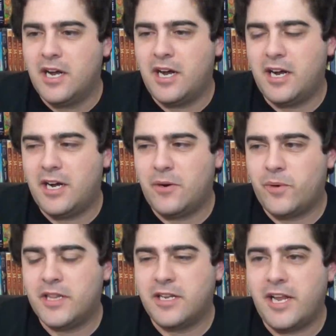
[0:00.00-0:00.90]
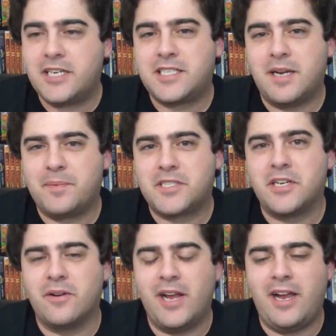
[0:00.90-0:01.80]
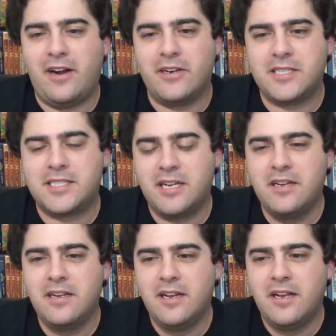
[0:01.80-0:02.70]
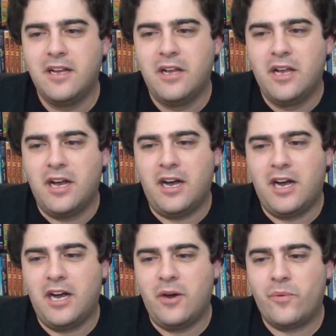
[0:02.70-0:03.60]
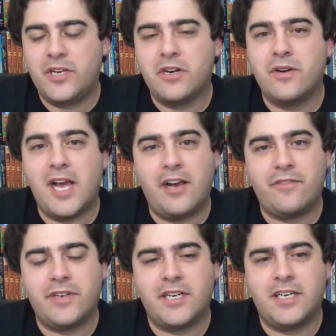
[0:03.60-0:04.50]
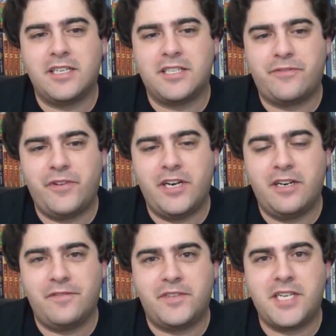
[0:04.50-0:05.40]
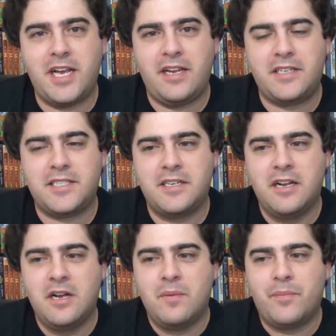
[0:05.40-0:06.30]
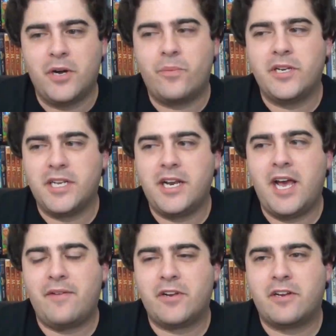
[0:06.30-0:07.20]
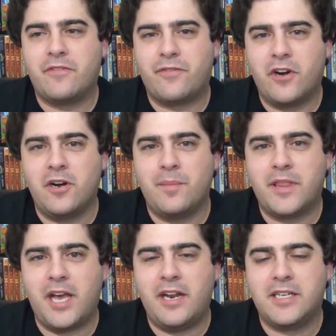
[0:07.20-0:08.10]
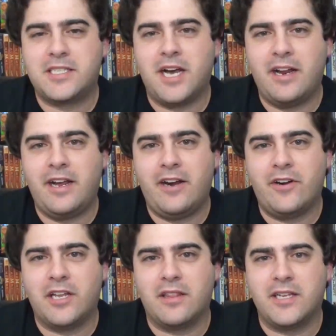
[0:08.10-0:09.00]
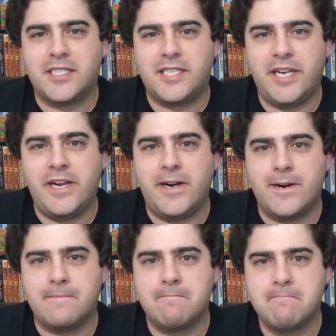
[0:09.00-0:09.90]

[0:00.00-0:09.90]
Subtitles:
when the next episode airs. We don't have a definitive date, but we did have it confirmed that it's not airing this year.